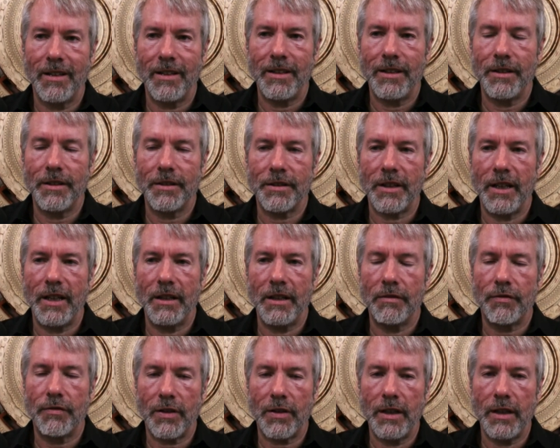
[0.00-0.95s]
a
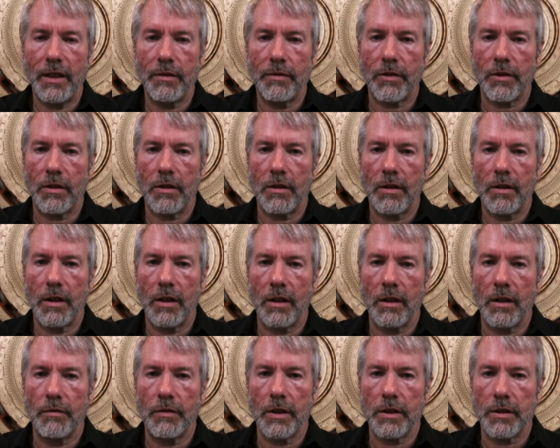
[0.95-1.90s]
flavor
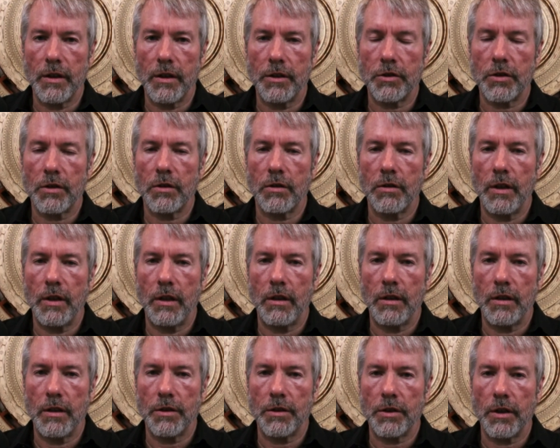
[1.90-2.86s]
of digital
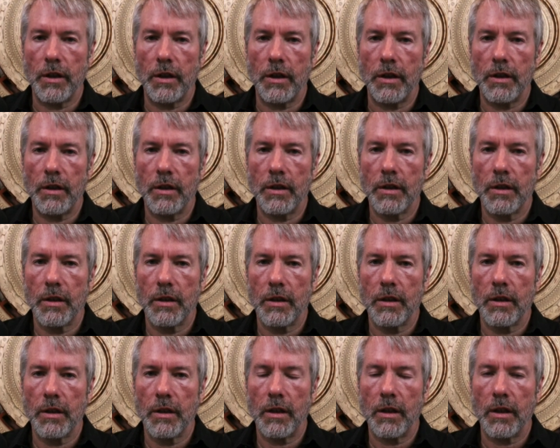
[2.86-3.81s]
energy
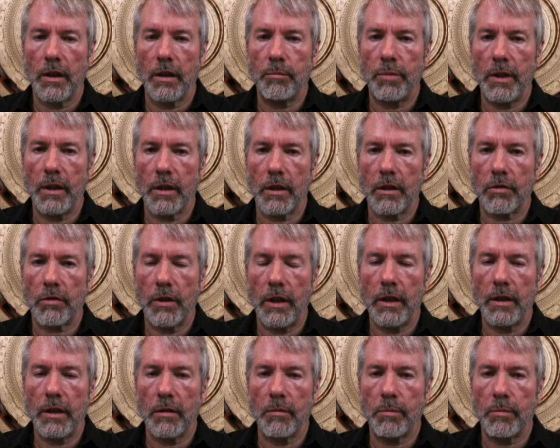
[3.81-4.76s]
being
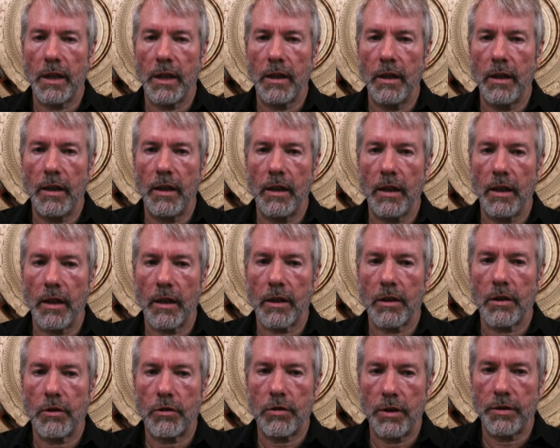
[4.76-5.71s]
created by
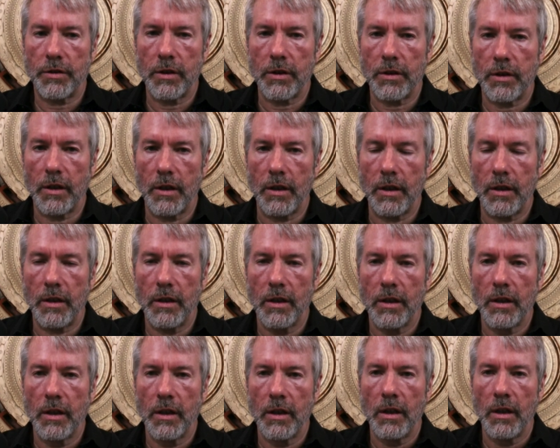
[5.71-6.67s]
electricity,
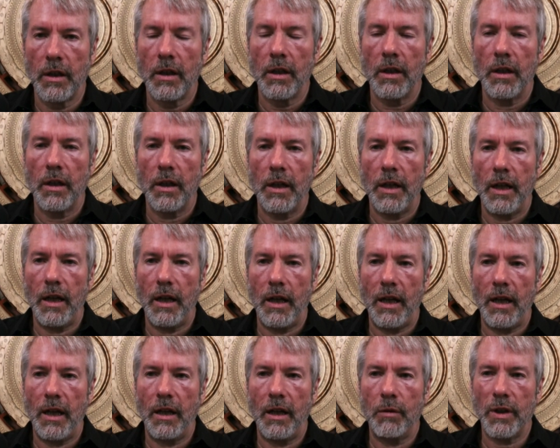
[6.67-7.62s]
and
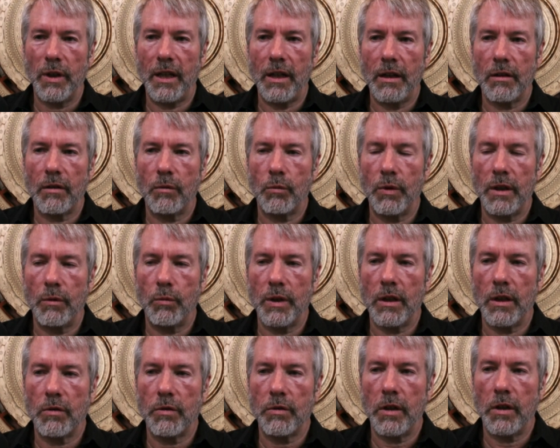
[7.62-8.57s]
we
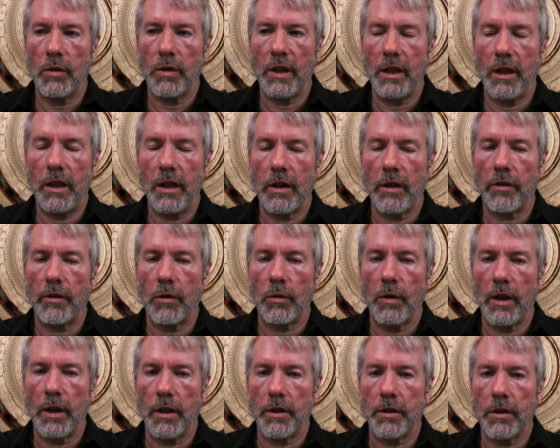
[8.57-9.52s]
don't know any other
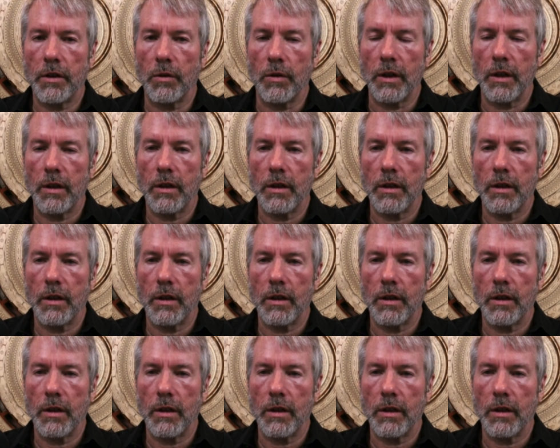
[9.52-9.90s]
way to do it.